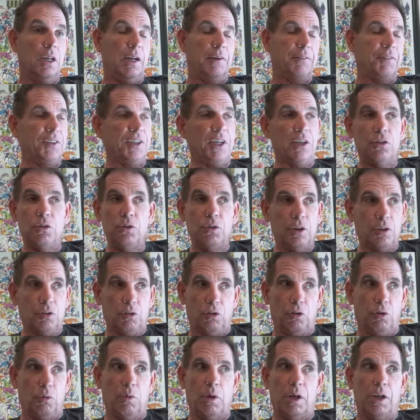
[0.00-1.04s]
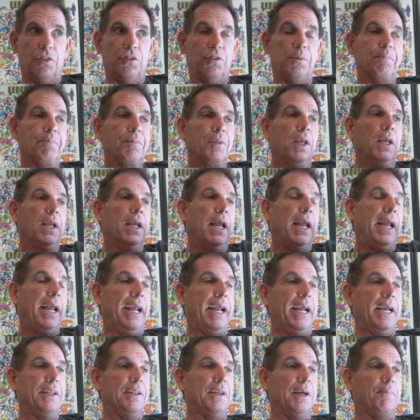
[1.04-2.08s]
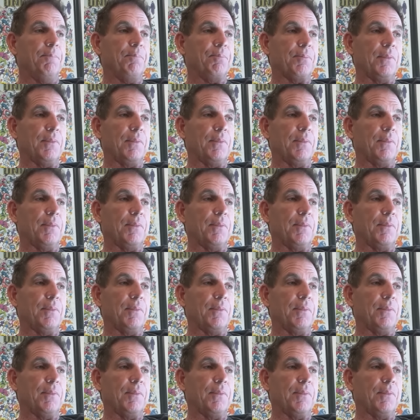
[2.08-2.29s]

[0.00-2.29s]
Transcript: I forget who the girl was, and